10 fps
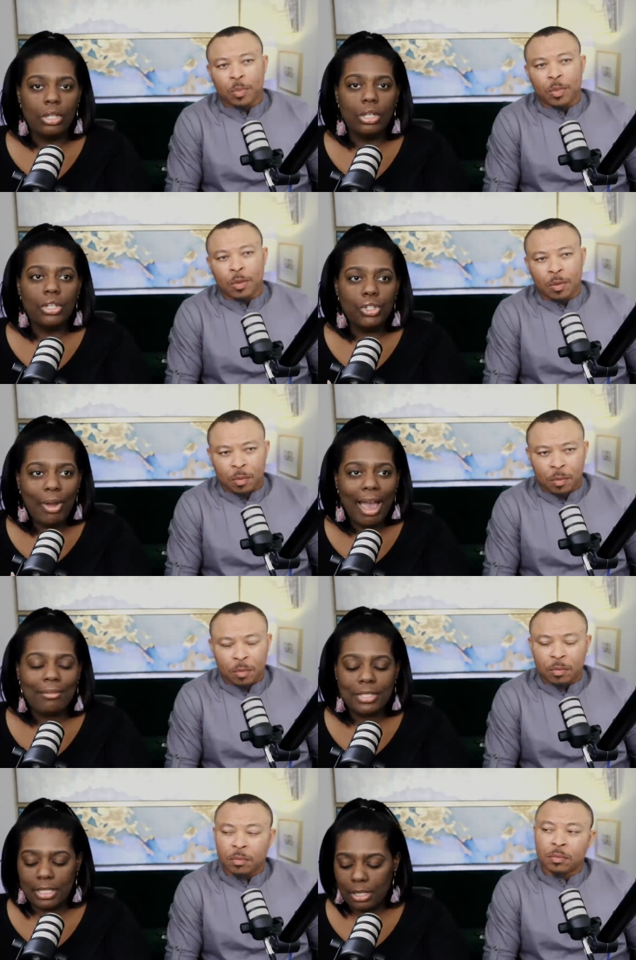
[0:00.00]
Speaker 1: You
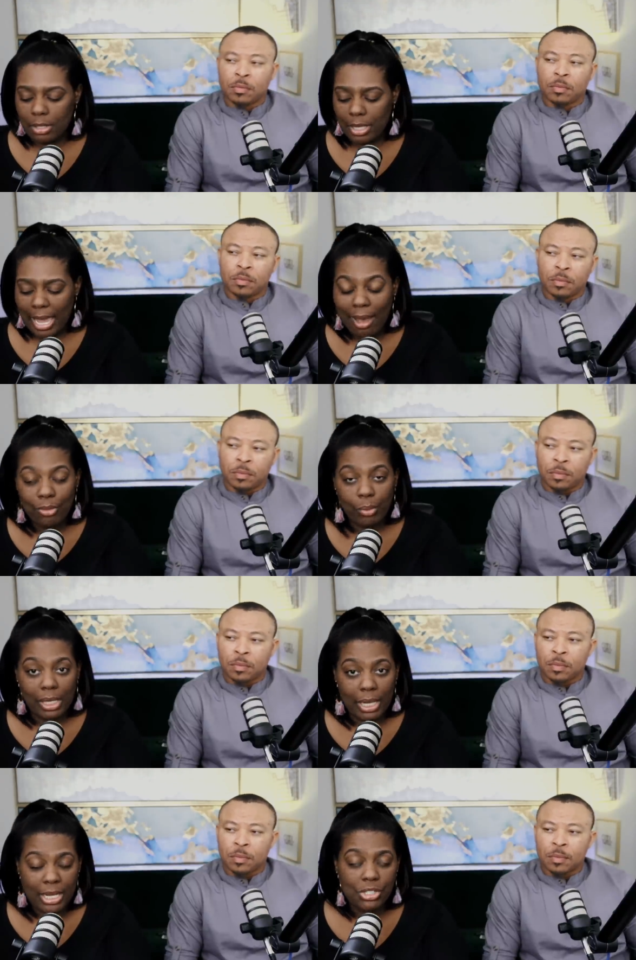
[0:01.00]
have to have a
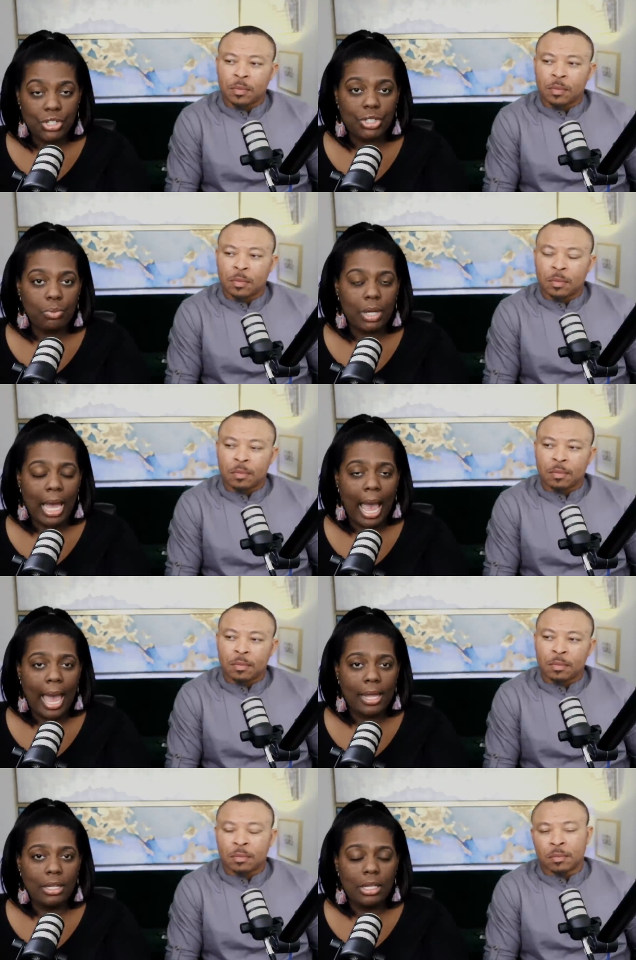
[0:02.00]
relationship with
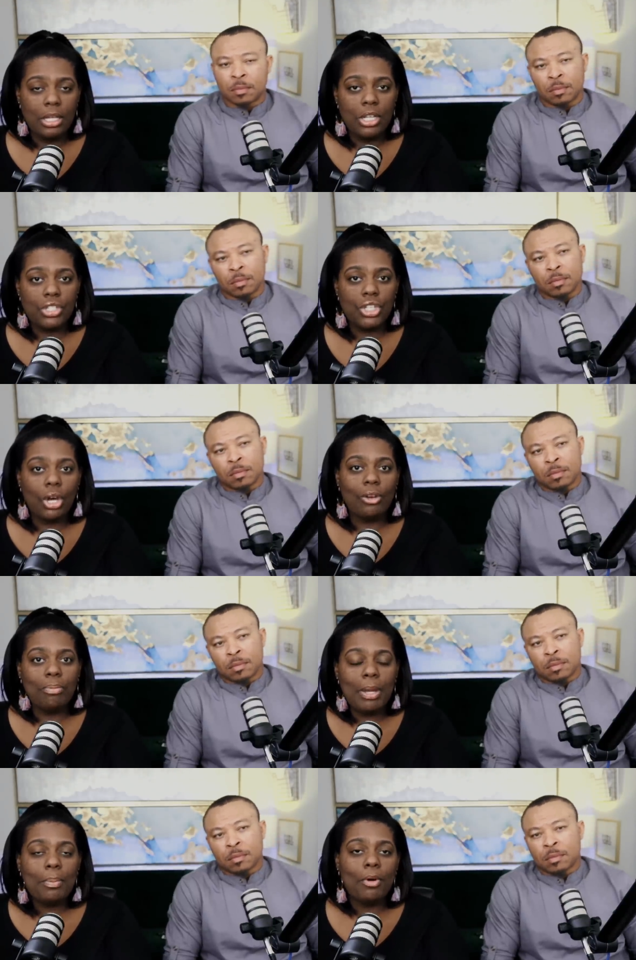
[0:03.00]
God. So if
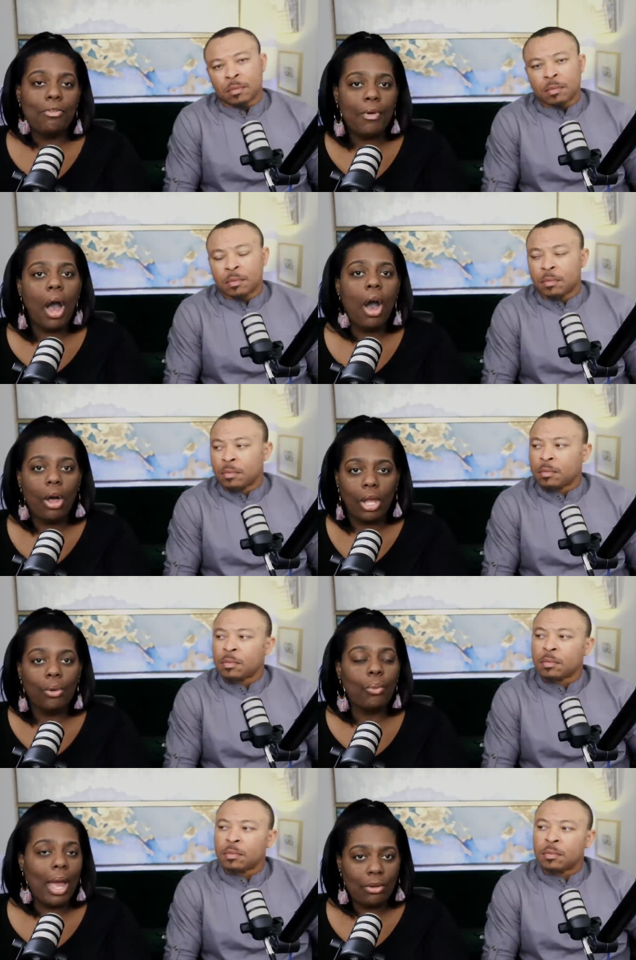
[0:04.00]
people fall
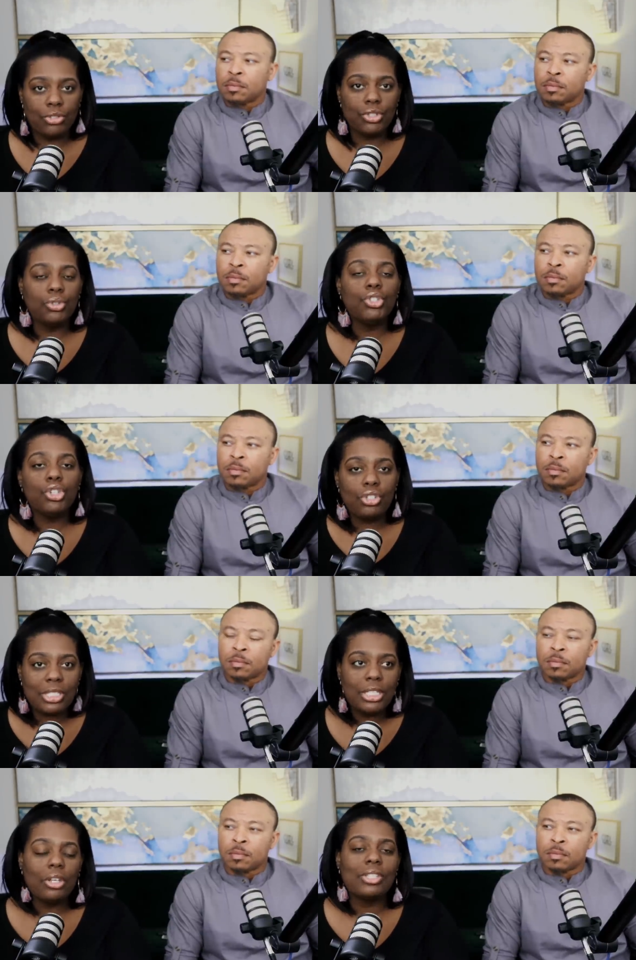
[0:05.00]
around you, you're
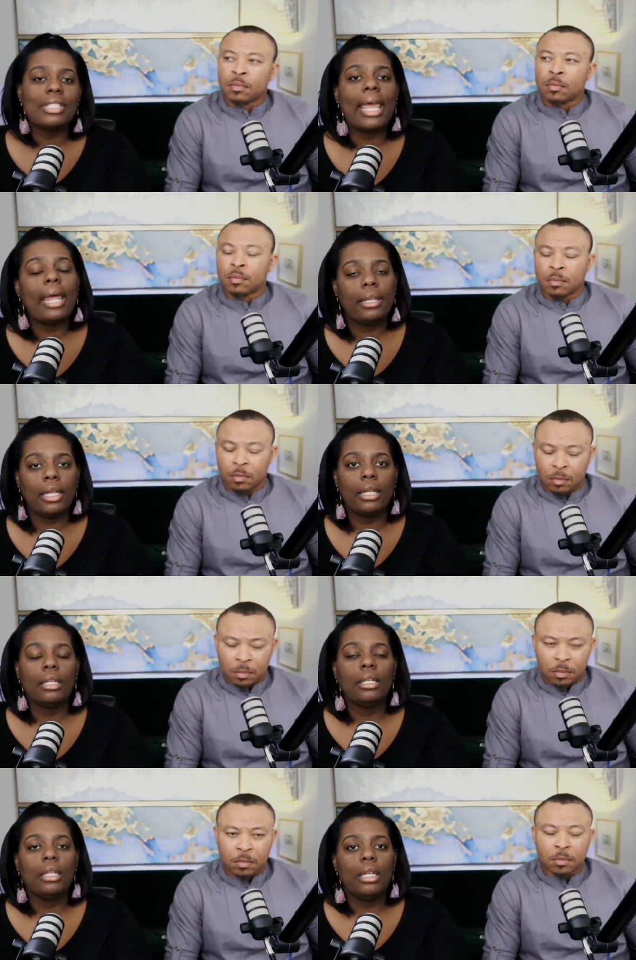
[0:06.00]
still standing.
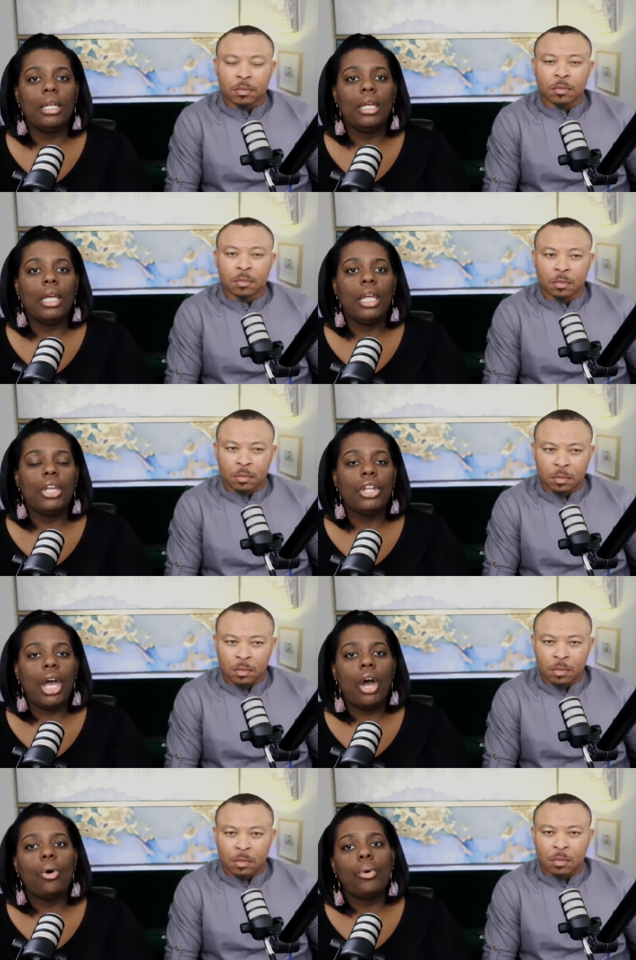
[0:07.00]
You
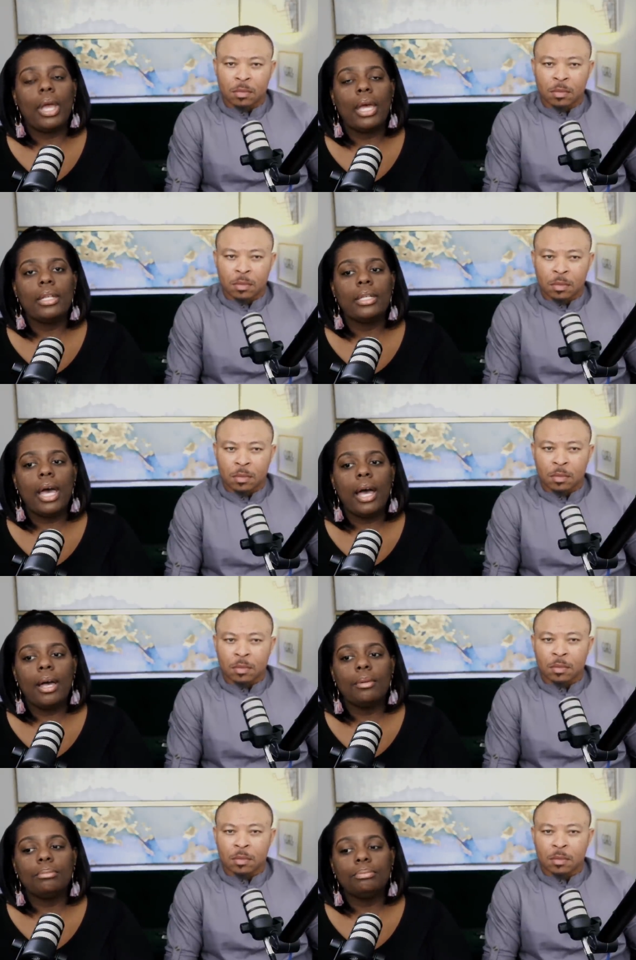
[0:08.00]
know, and
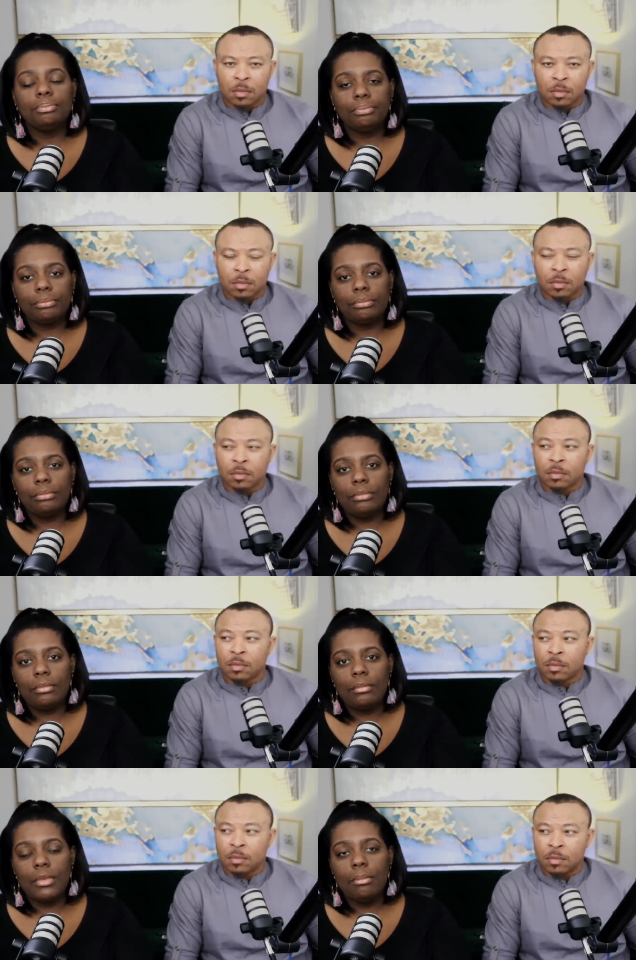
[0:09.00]
um,
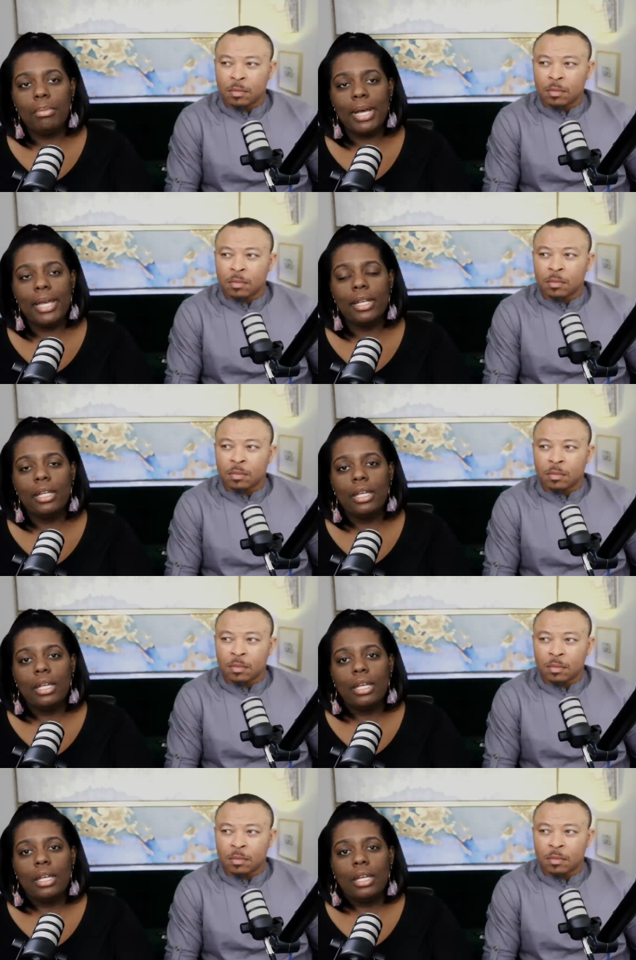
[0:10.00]
but
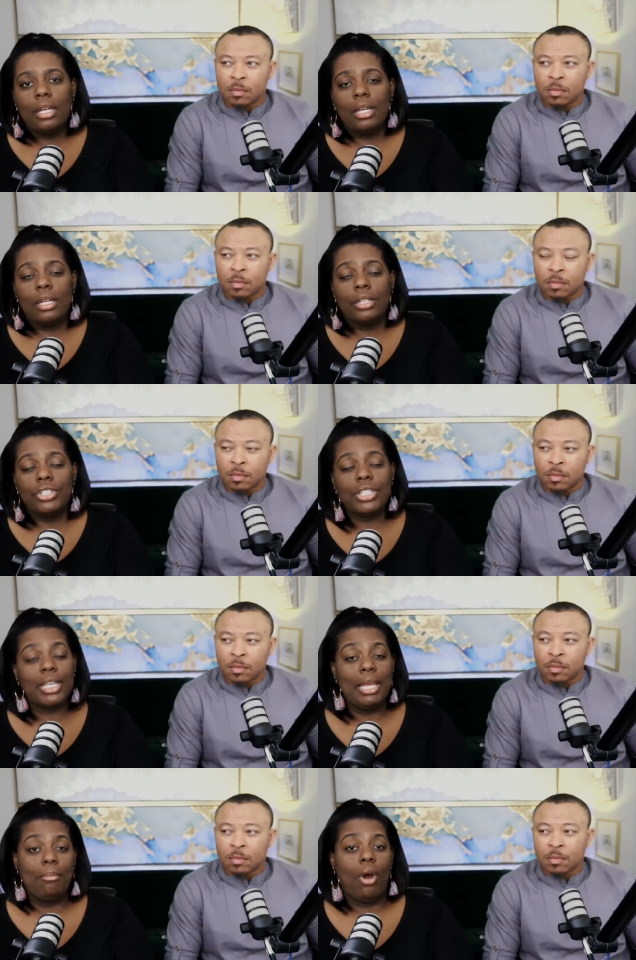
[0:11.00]
just
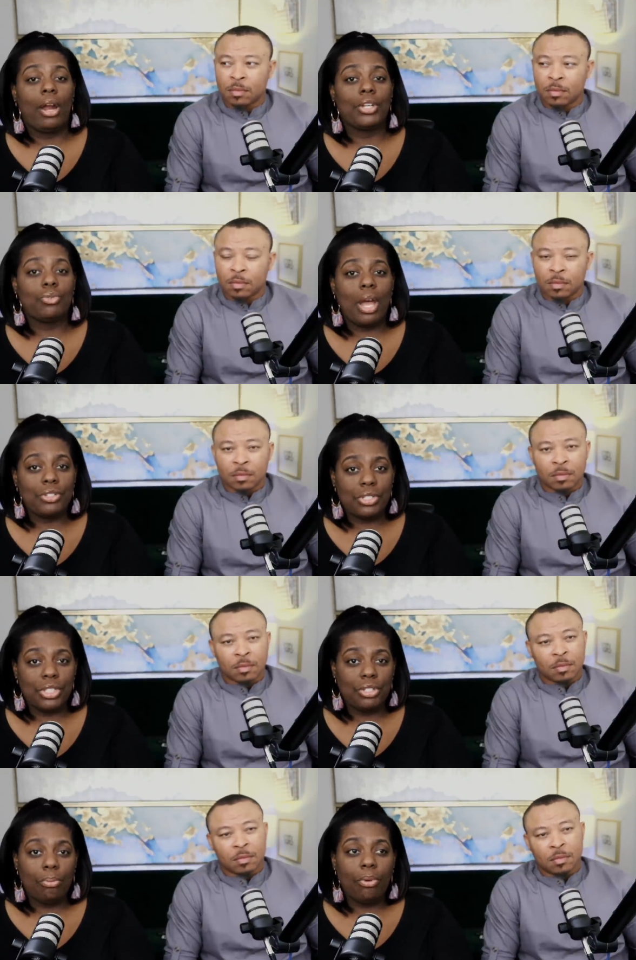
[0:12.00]
keep Marcus Rogers
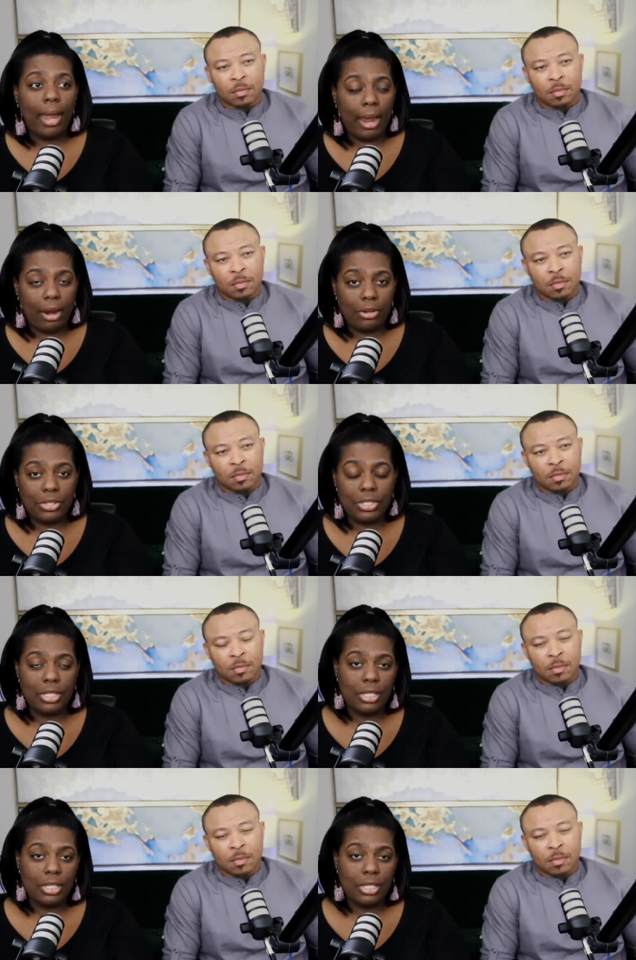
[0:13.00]
in your prayers.